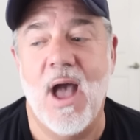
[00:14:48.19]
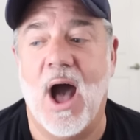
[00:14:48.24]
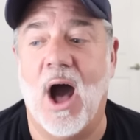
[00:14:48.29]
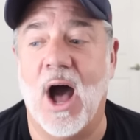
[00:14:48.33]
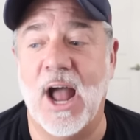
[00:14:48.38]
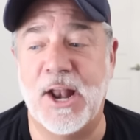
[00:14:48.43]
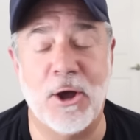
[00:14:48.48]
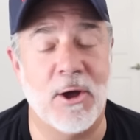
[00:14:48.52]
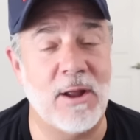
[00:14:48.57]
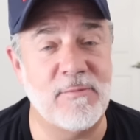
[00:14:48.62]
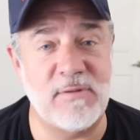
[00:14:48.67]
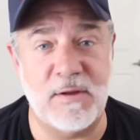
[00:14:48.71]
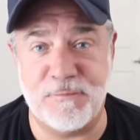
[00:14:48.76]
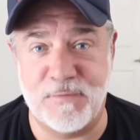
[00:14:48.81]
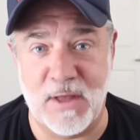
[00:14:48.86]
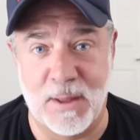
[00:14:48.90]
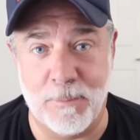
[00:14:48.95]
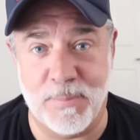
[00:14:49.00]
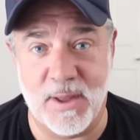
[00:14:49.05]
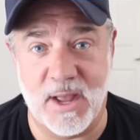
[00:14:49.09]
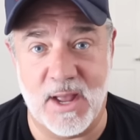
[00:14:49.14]
I don't have a
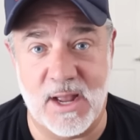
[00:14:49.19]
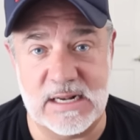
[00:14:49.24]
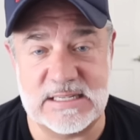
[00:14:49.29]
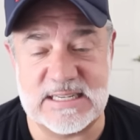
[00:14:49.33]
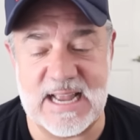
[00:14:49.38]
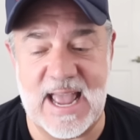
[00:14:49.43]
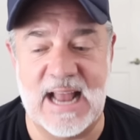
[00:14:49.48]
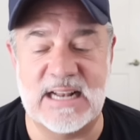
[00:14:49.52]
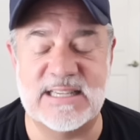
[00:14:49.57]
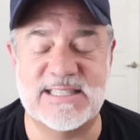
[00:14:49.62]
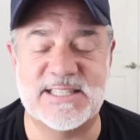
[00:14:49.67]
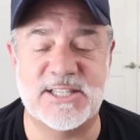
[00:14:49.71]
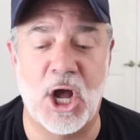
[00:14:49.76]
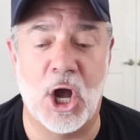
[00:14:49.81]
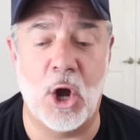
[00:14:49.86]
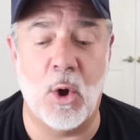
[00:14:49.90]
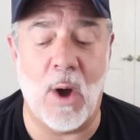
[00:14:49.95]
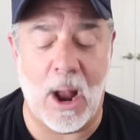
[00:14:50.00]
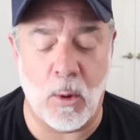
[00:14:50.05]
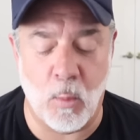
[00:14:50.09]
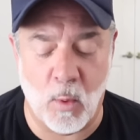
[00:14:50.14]
Fitbit. And
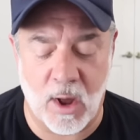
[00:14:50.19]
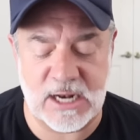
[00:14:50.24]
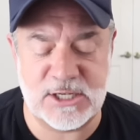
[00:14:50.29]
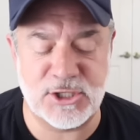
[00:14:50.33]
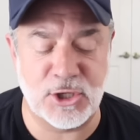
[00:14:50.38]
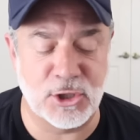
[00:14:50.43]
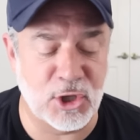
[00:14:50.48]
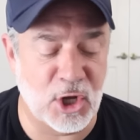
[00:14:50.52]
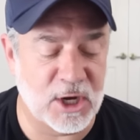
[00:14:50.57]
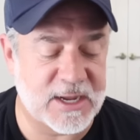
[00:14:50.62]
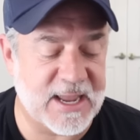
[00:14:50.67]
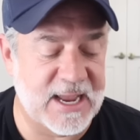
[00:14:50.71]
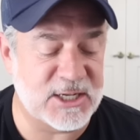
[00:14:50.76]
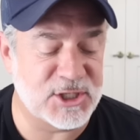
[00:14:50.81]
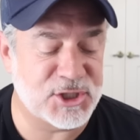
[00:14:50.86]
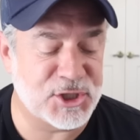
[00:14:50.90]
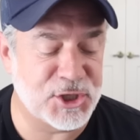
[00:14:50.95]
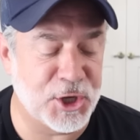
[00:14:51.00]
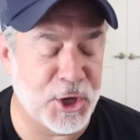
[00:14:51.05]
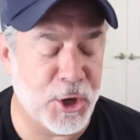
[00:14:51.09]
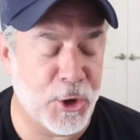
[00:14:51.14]
so I wanted to look
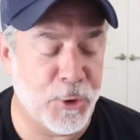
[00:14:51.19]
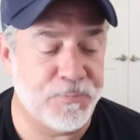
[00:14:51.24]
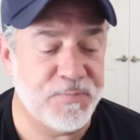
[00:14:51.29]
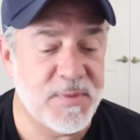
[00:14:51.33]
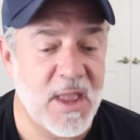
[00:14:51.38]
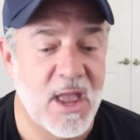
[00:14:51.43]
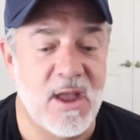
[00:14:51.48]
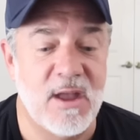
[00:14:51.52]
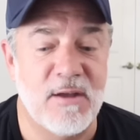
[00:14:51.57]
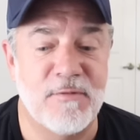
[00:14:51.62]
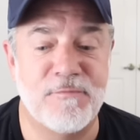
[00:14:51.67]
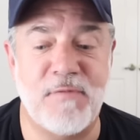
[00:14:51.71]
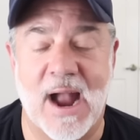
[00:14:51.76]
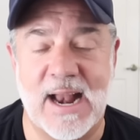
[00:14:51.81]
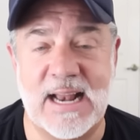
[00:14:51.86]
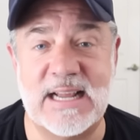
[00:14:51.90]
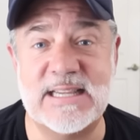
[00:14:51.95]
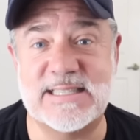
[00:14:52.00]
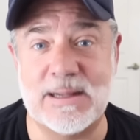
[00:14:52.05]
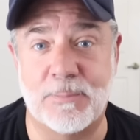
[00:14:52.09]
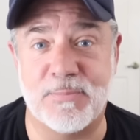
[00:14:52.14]
into
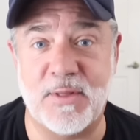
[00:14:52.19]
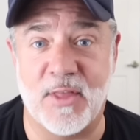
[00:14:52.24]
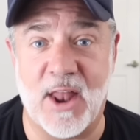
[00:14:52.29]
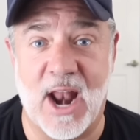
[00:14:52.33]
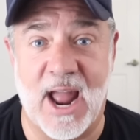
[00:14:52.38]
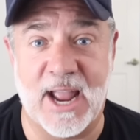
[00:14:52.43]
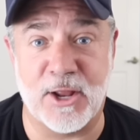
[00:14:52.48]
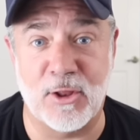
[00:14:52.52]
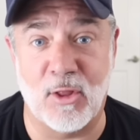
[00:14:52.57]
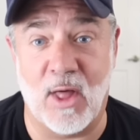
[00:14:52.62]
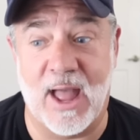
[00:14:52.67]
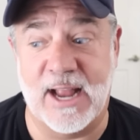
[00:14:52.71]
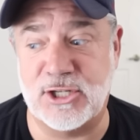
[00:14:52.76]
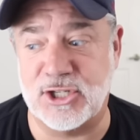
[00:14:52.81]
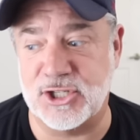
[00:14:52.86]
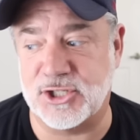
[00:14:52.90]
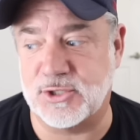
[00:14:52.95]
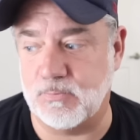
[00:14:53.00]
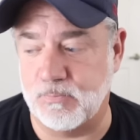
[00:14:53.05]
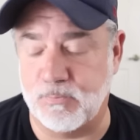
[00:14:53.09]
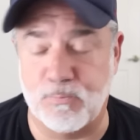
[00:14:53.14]
finding something that I could like
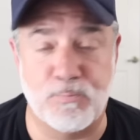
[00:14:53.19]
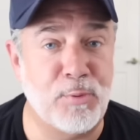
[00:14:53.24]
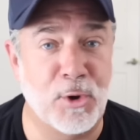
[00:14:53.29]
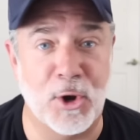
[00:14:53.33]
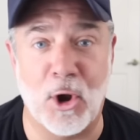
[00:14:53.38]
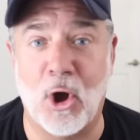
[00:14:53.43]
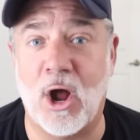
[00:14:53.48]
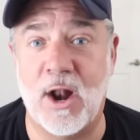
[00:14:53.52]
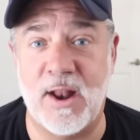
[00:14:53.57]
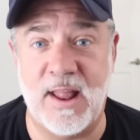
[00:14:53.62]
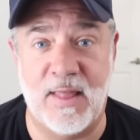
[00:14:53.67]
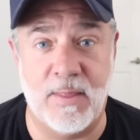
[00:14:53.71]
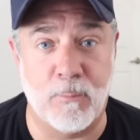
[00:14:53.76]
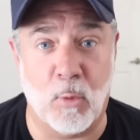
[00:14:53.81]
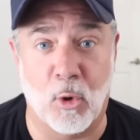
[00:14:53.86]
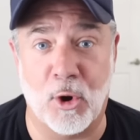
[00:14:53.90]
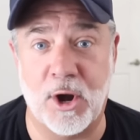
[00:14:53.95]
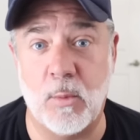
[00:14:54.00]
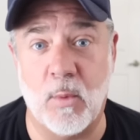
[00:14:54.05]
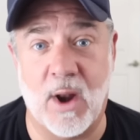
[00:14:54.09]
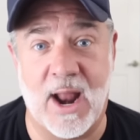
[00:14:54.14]
just put on in the
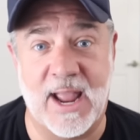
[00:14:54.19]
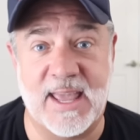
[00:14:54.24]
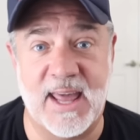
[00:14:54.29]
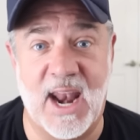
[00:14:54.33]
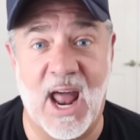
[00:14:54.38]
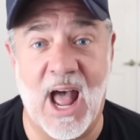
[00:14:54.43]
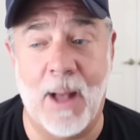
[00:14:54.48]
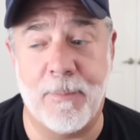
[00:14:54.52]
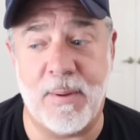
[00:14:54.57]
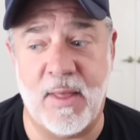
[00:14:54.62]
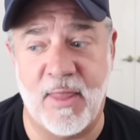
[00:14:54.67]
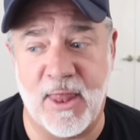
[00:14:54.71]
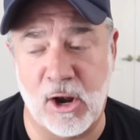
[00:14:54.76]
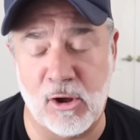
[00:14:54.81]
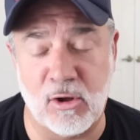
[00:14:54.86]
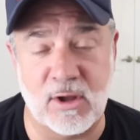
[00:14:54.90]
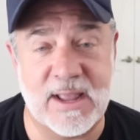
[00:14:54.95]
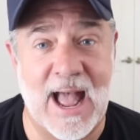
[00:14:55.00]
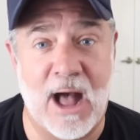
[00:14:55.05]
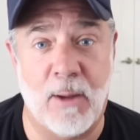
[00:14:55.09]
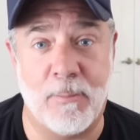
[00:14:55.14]
morning when I get up and then
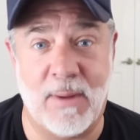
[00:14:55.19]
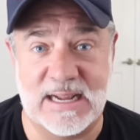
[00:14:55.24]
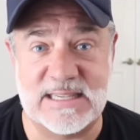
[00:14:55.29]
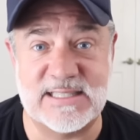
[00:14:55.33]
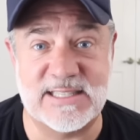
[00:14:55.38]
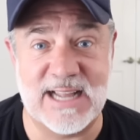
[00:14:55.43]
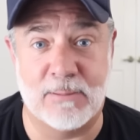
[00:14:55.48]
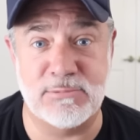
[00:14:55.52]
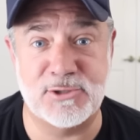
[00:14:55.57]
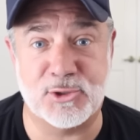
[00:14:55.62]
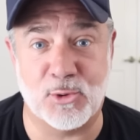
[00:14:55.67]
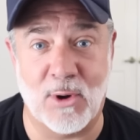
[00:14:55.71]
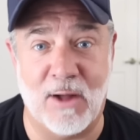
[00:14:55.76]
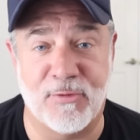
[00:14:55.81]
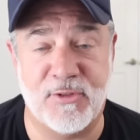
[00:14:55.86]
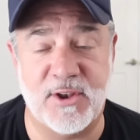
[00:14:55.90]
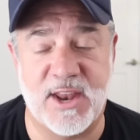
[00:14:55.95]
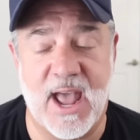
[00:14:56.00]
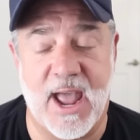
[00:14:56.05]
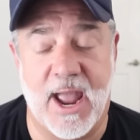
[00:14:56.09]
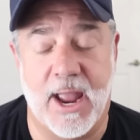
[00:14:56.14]
it'll count my steps throughout
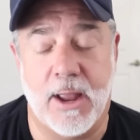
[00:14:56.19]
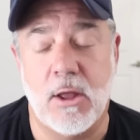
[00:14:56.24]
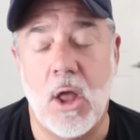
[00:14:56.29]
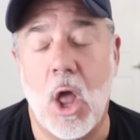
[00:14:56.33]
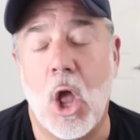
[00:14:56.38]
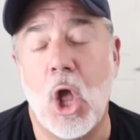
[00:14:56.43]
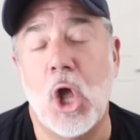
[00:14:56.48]
the day.